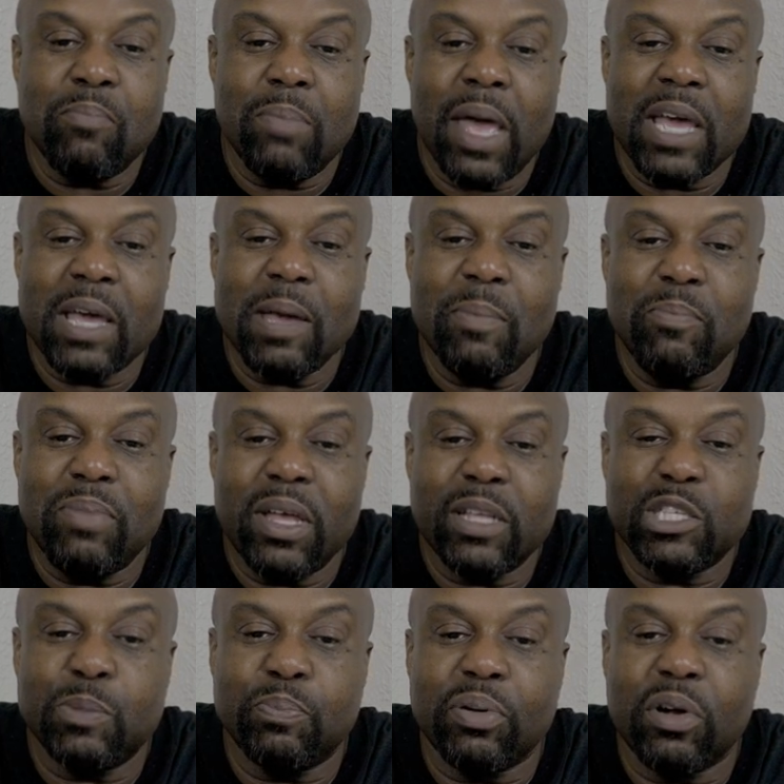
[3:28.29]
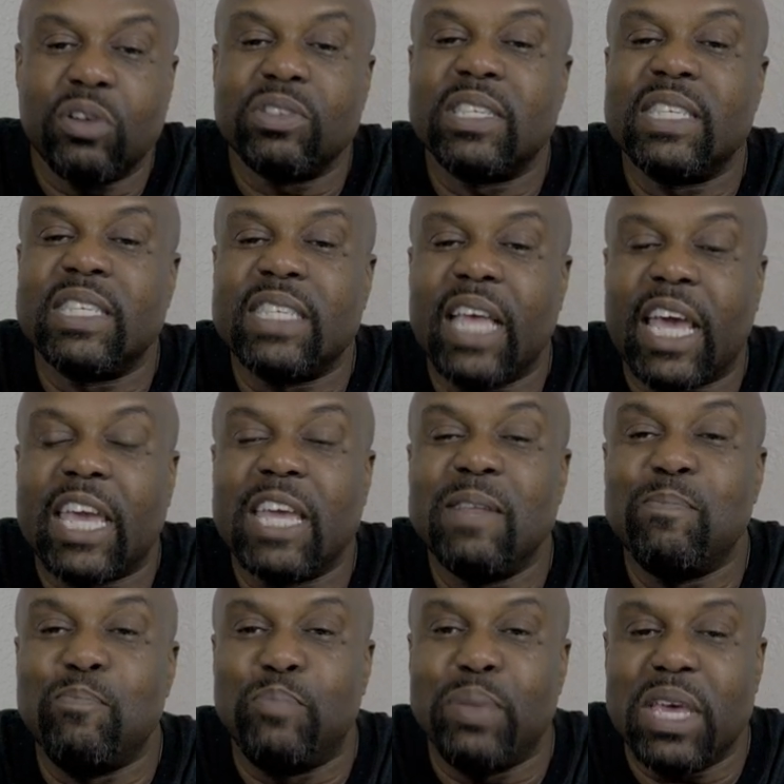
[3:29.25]
megabits per
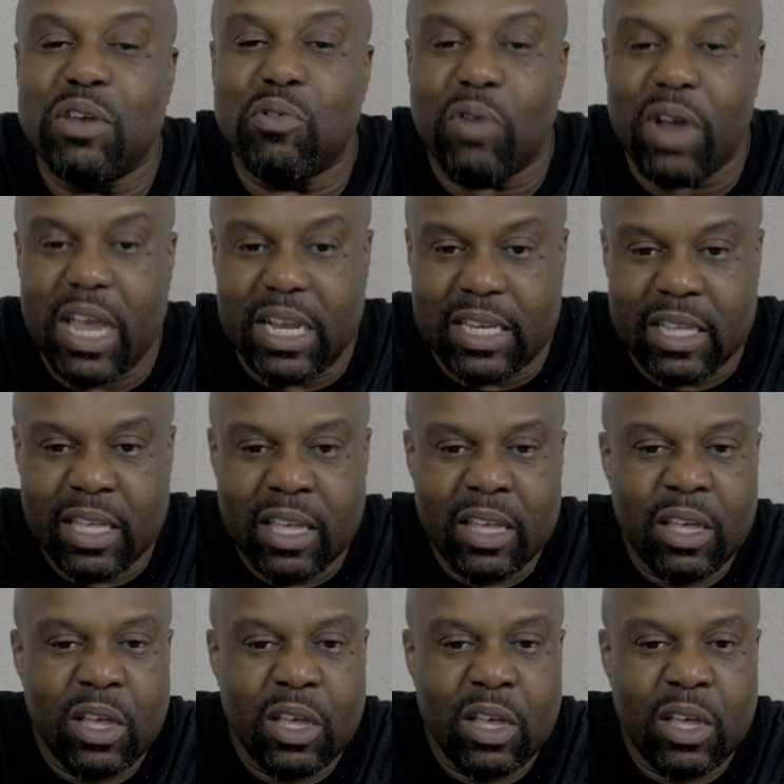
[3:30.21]
second bit rate.